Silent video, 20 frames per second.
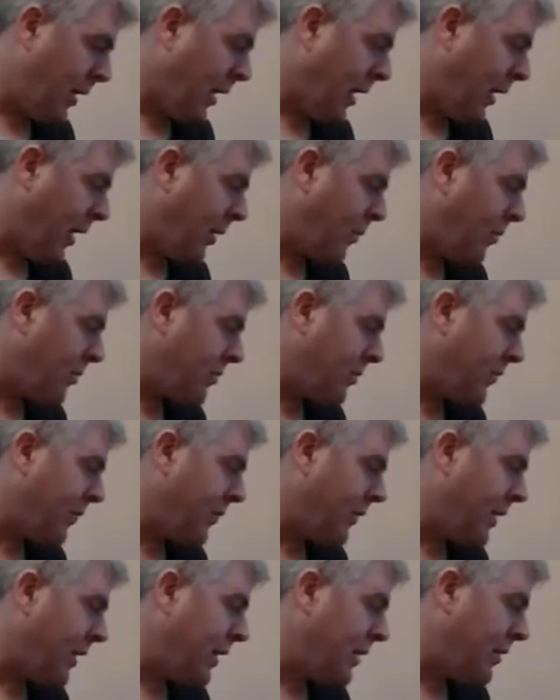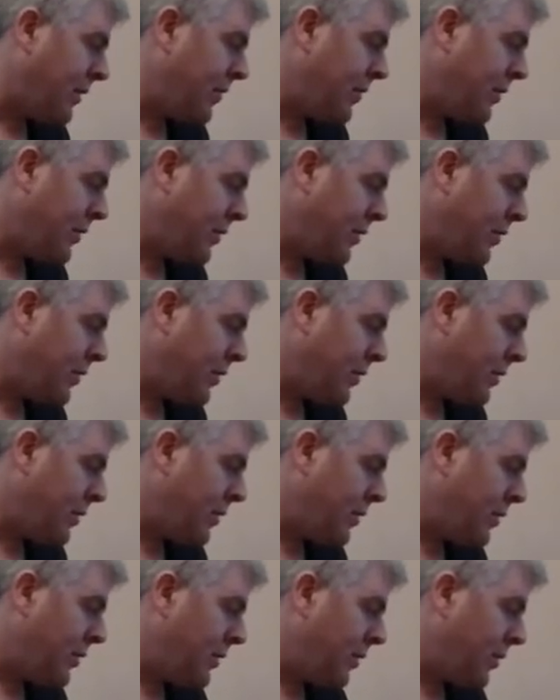and I want to find
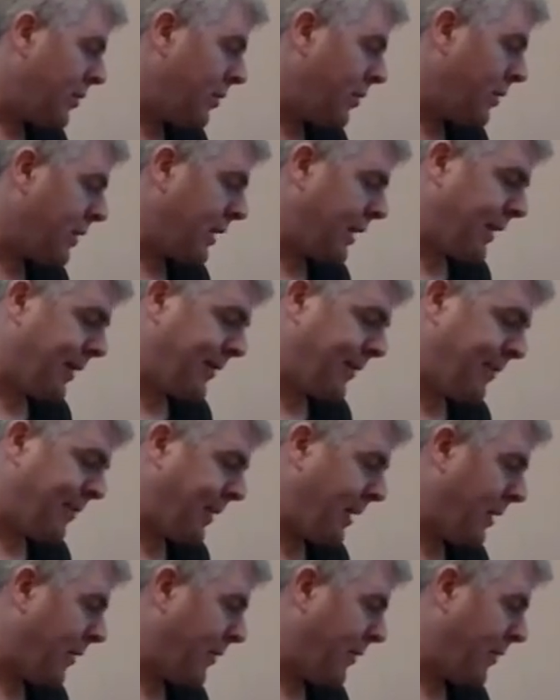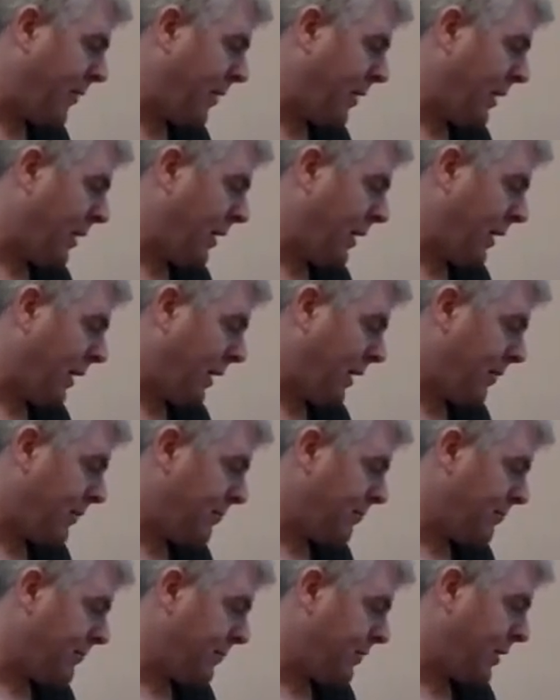what it is in pounds sterling.
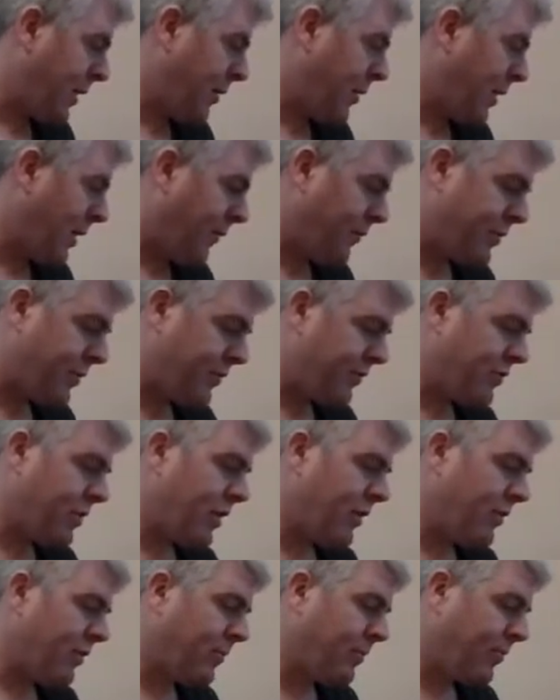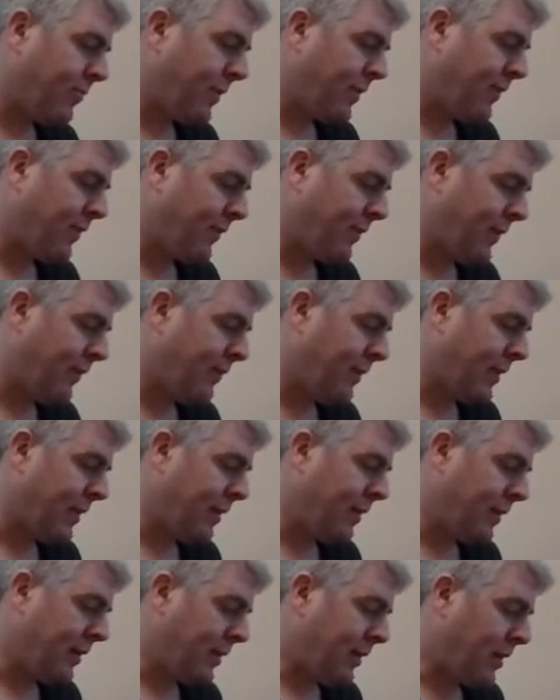So I've just chosen this
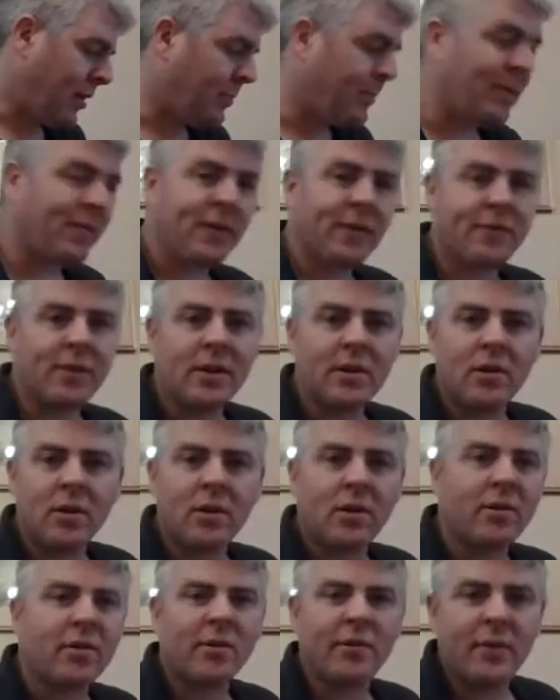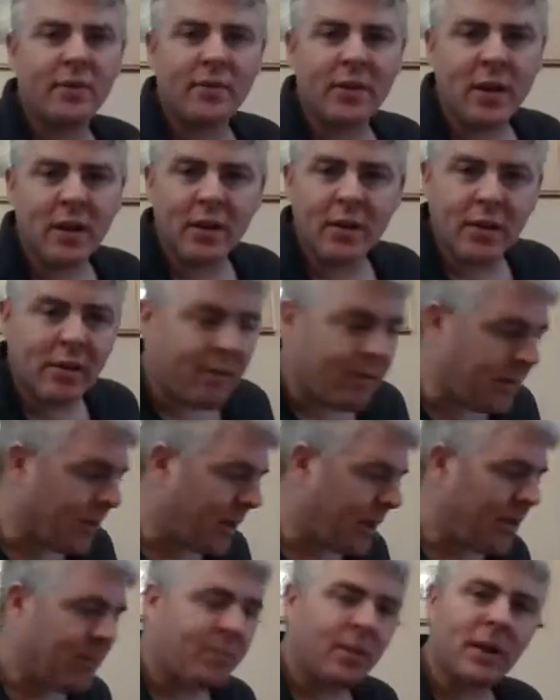50, could be $50 or 50 euros,
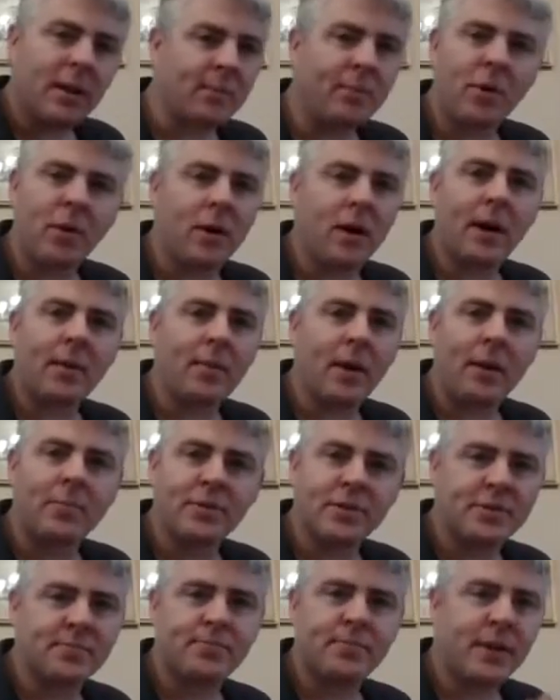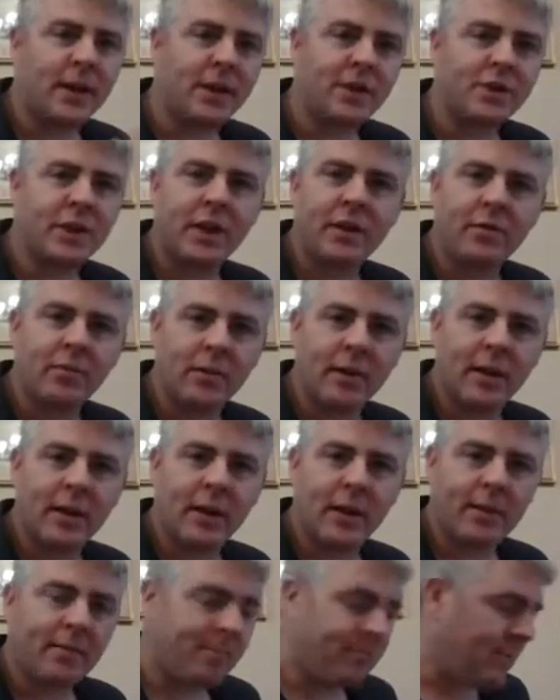but I'm just being general
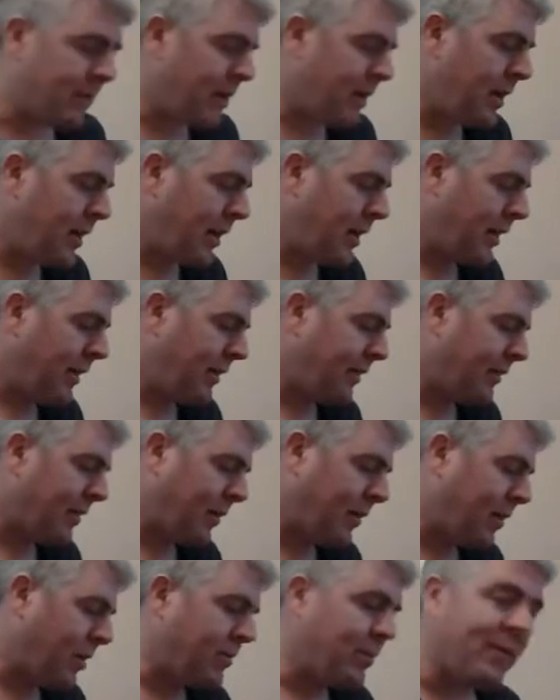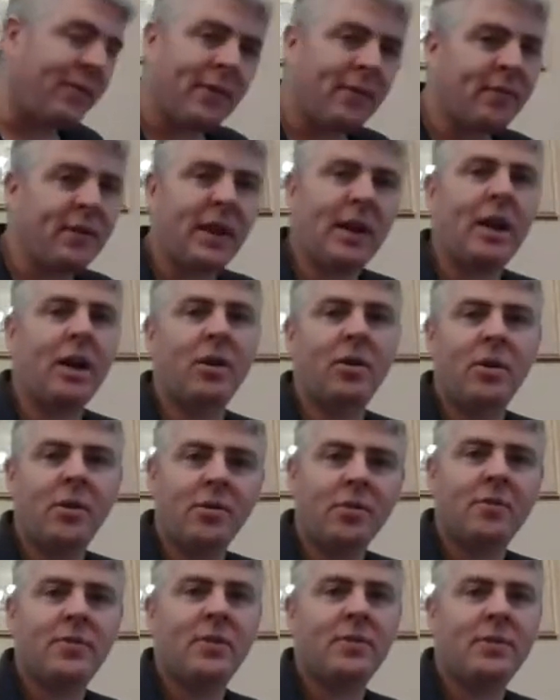here. So it could be 50
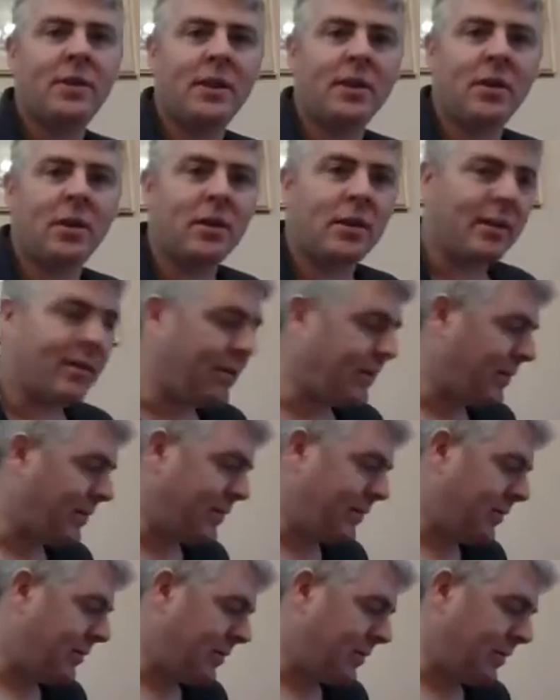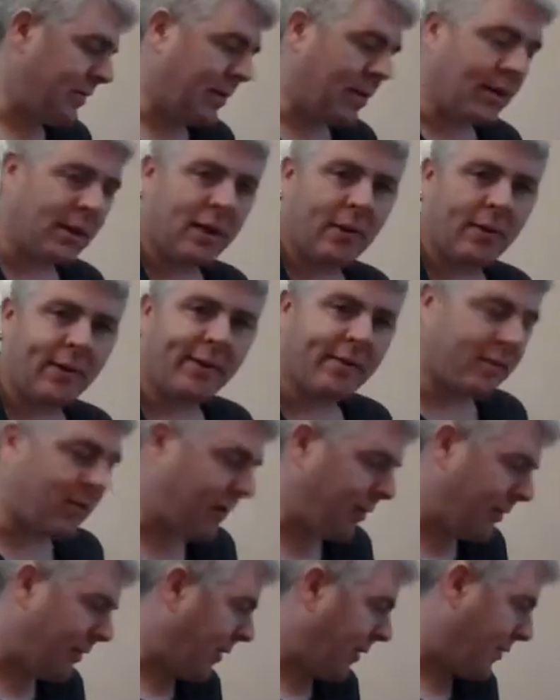euros or $50 US
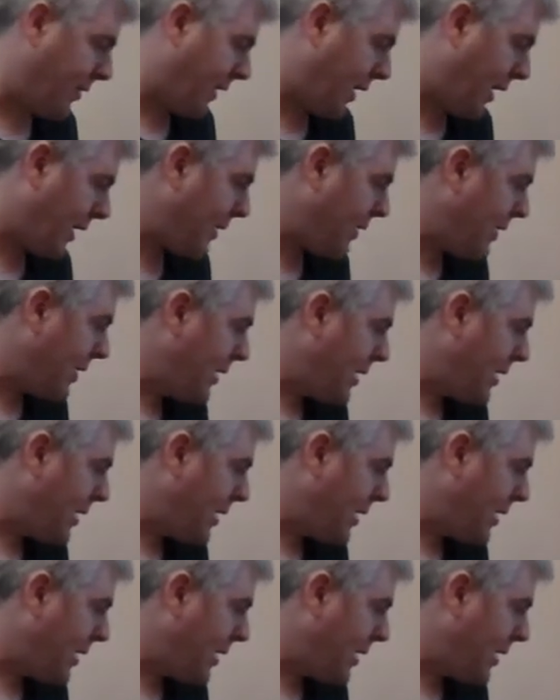dollars, if you like.